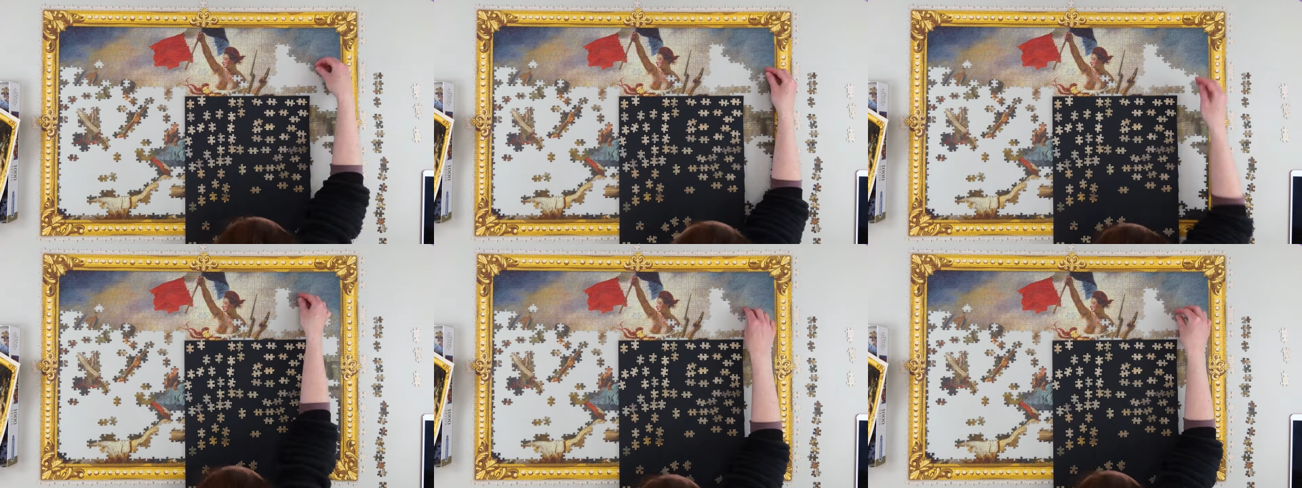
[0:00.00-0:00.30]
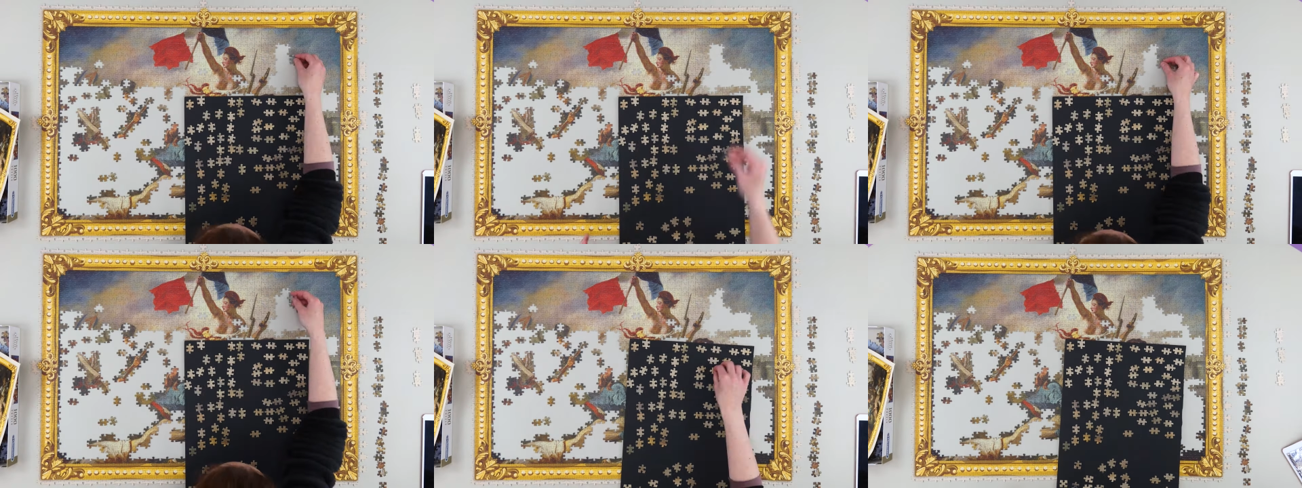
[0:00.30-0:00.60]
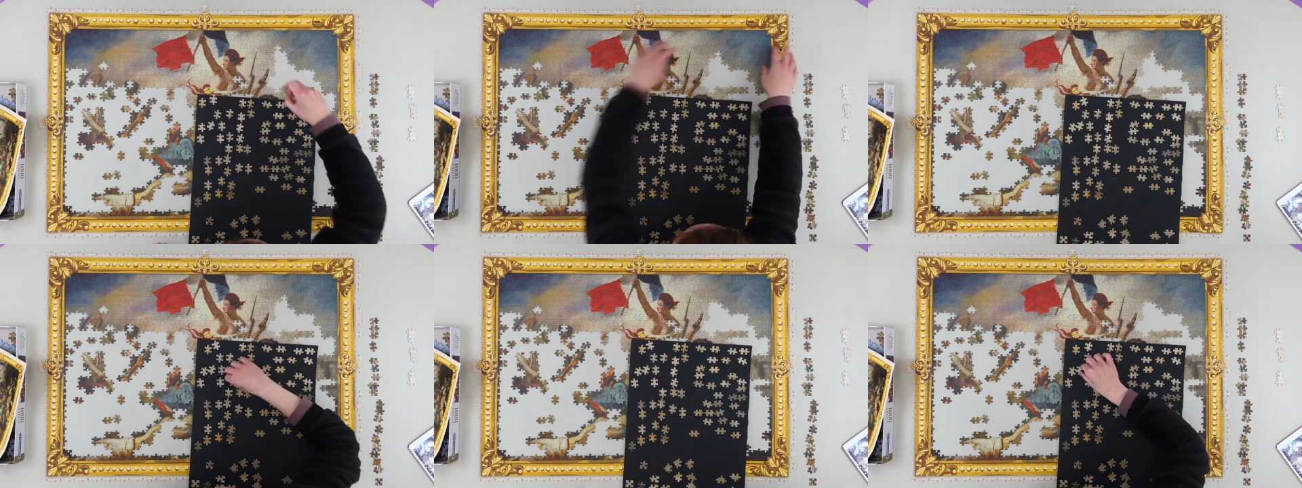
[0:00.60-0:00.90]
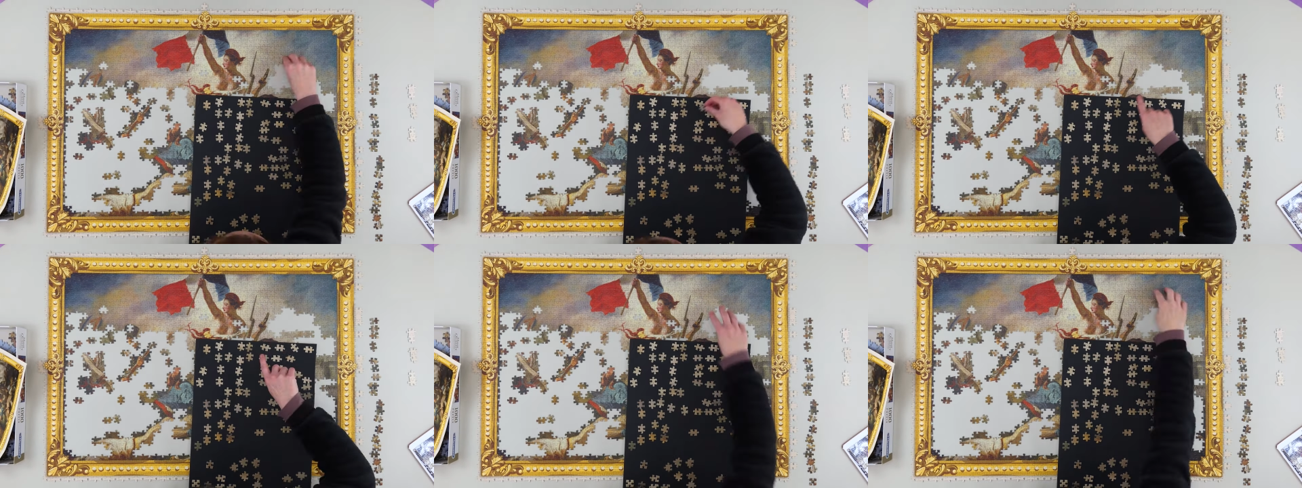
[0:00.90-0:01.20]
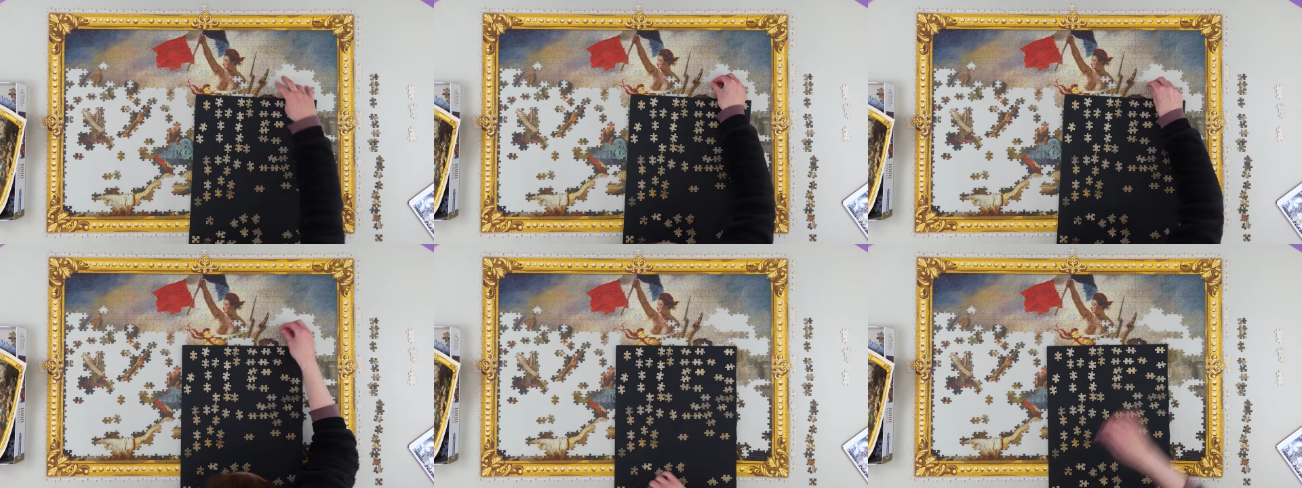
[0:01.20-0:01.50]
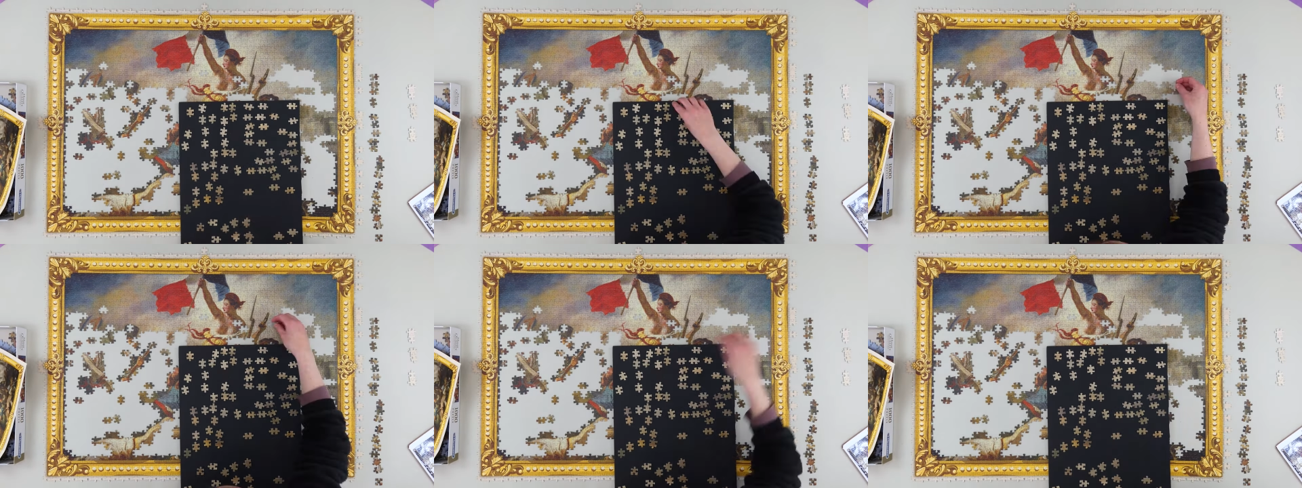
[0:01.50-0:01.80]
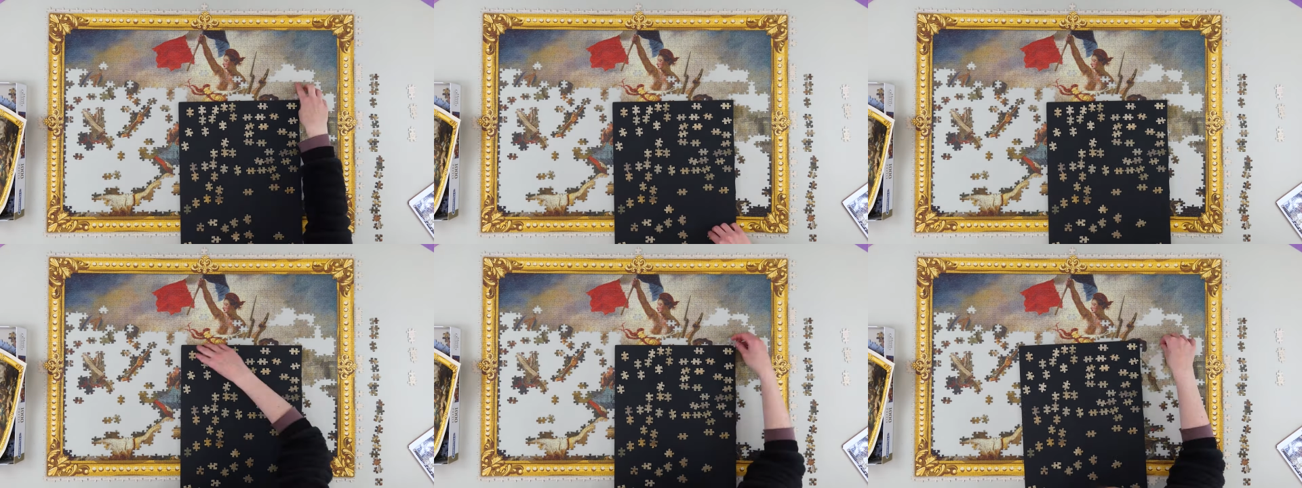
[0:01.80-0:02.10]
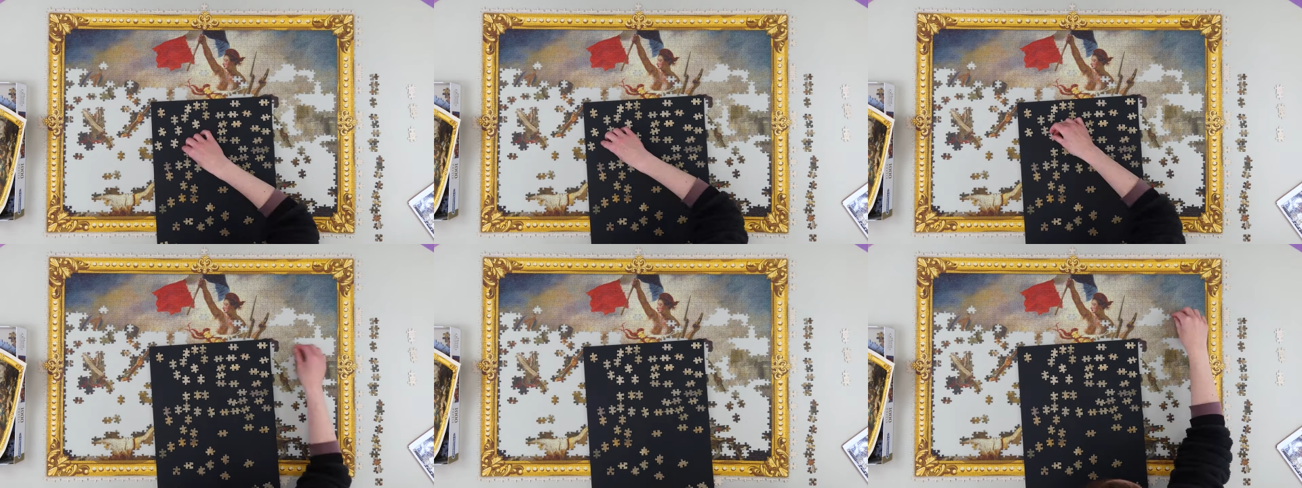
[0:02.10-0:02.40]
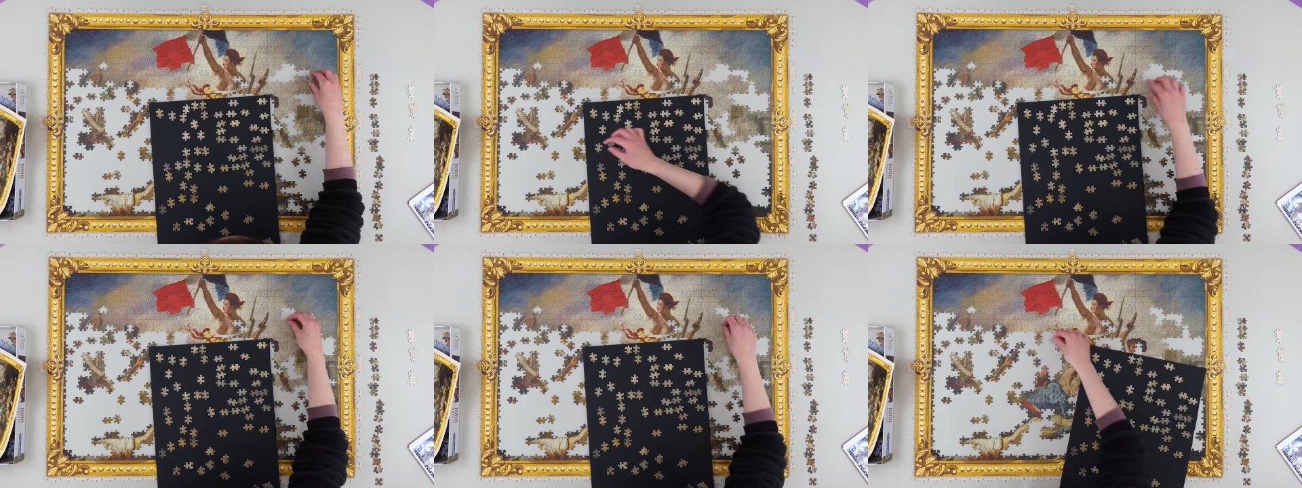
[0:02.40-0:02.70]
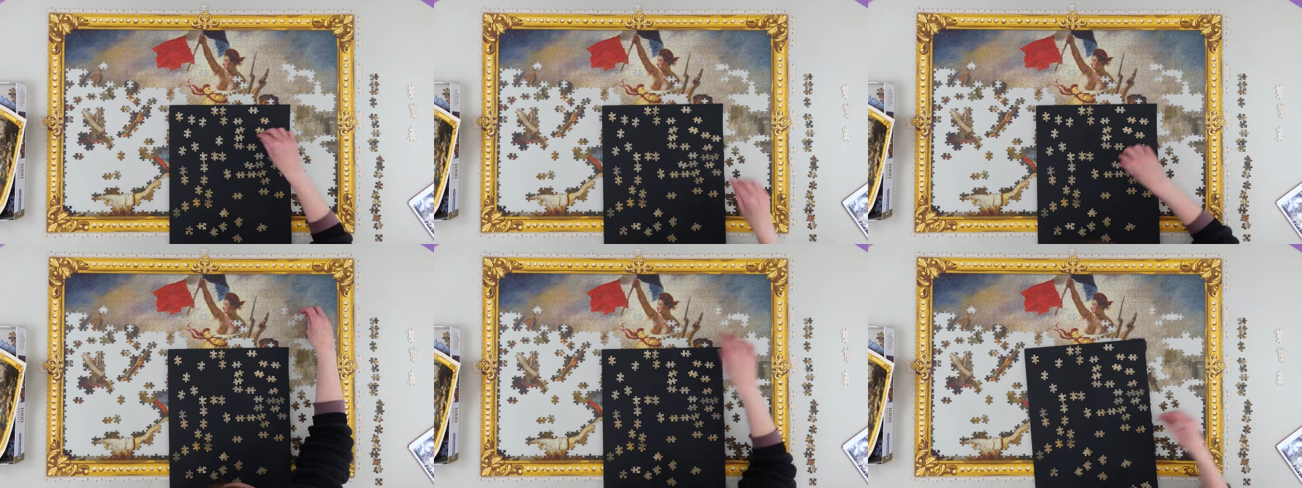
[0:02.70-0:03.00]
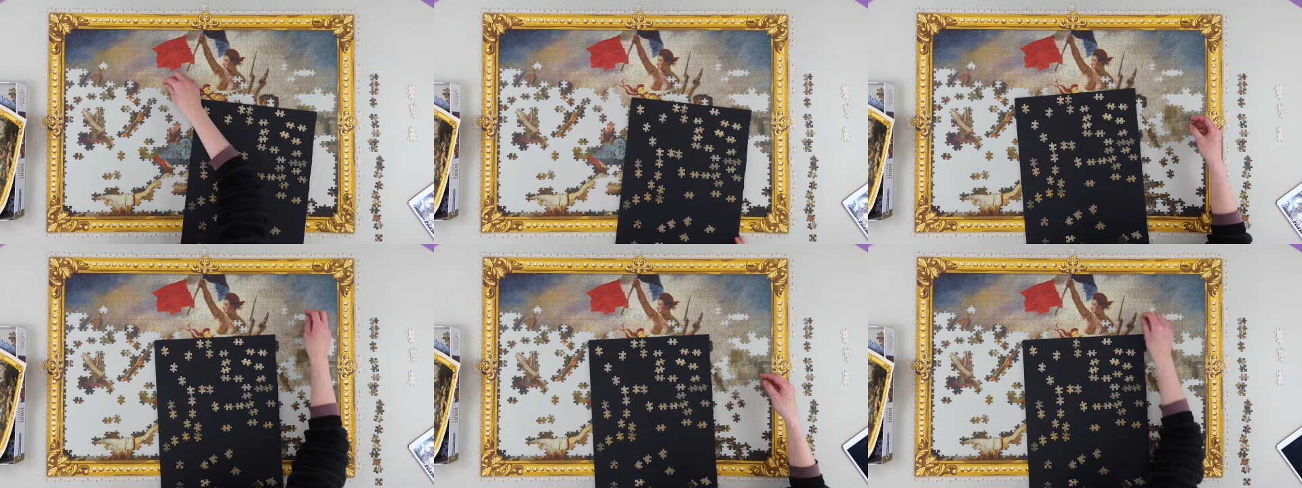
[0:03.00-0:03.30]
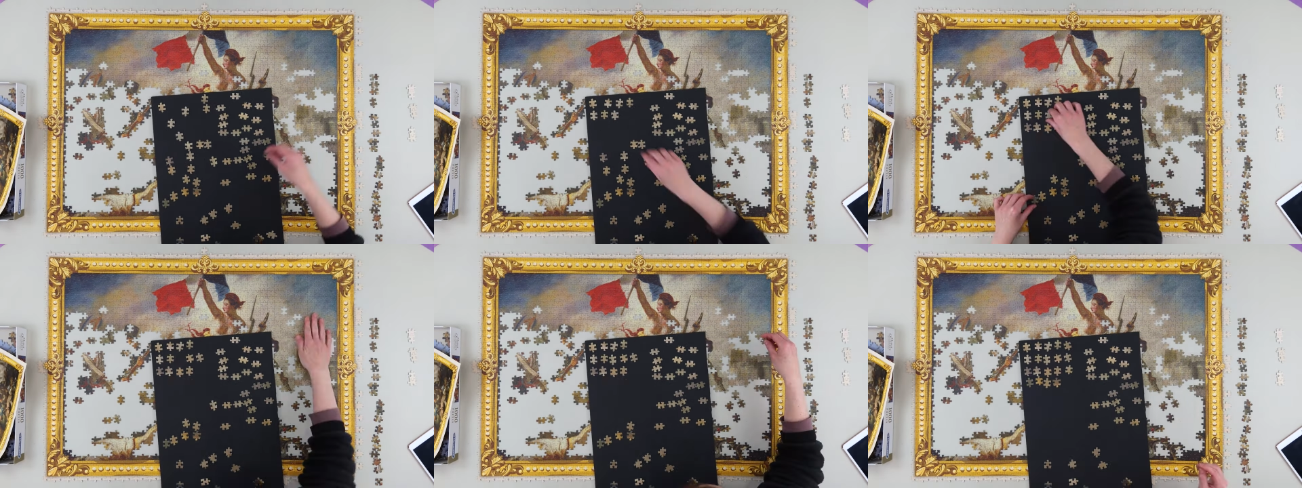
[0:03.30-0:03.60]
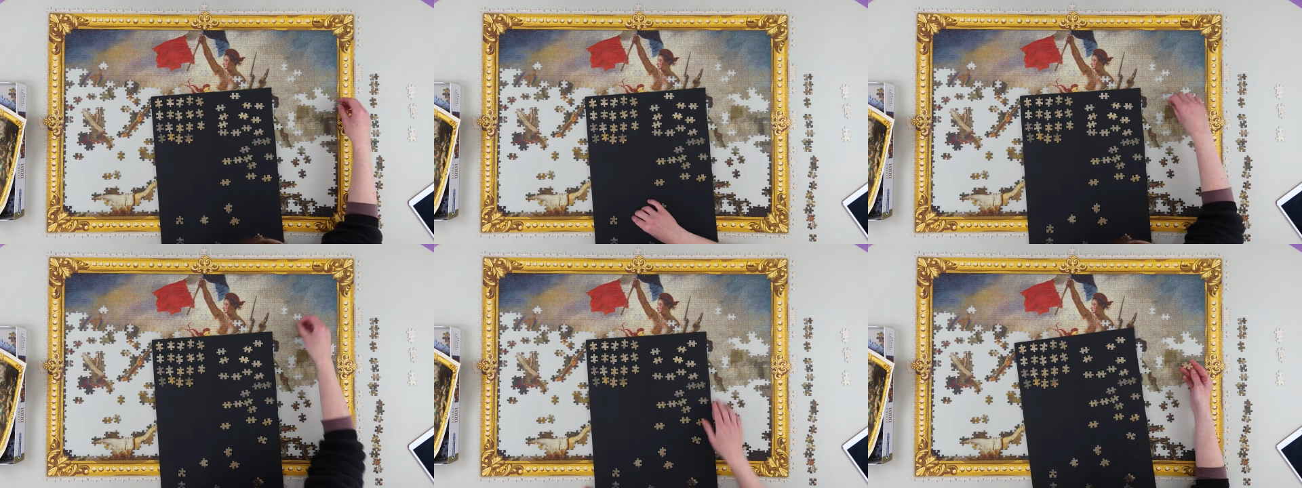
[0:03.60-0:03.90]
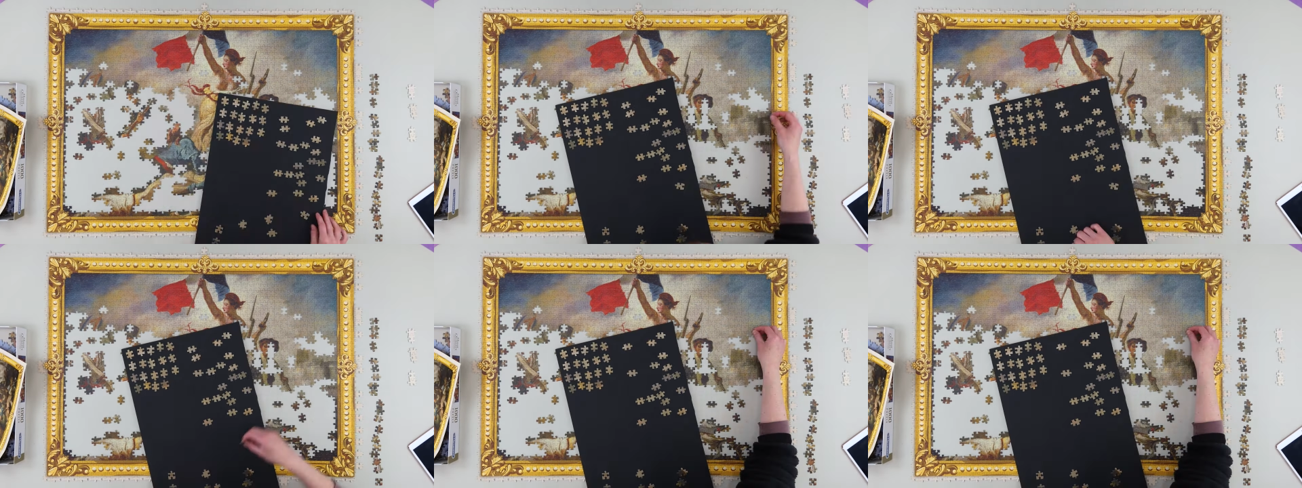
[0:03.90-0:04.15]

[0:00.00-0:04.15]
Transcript: [unreadable: no face in view]